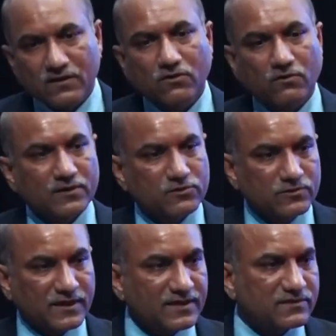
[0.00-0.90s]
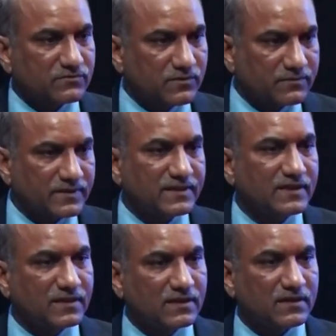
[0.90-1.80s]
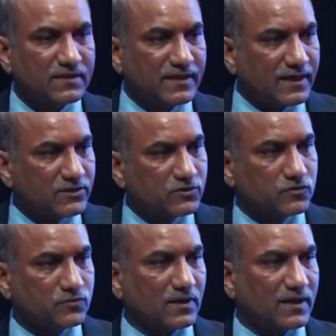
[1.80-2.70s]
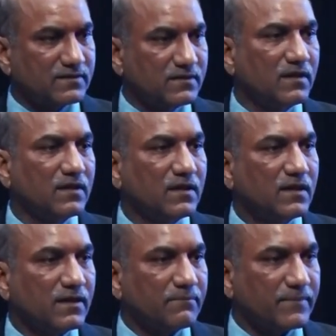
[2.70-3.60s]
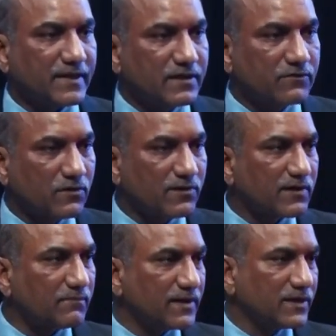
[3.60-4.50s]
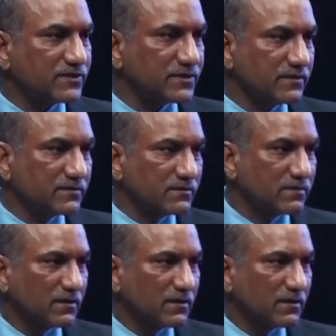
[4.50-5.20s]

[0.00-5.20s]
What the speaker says: over 2 days would be really useful, and meaningful recommendations